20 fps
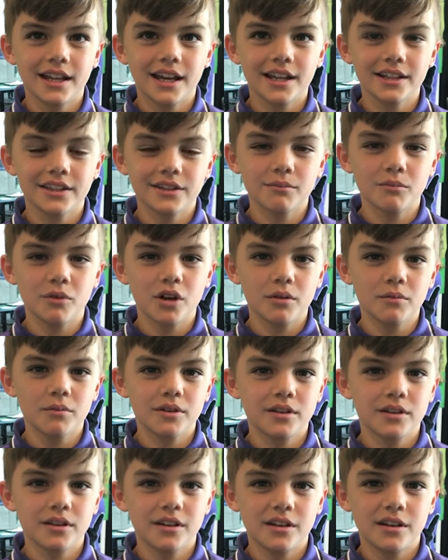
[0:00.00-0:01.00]
at the
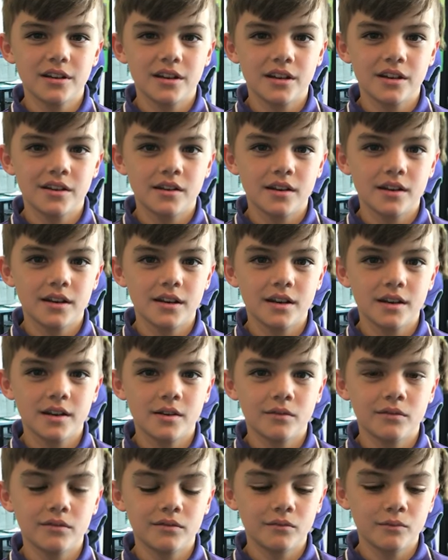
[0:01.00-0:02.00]
moment,
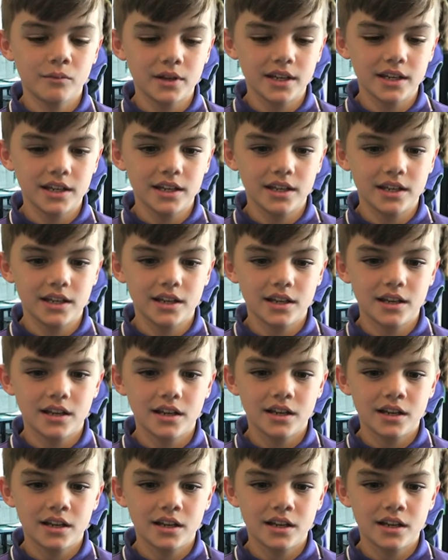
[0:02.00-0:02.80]
we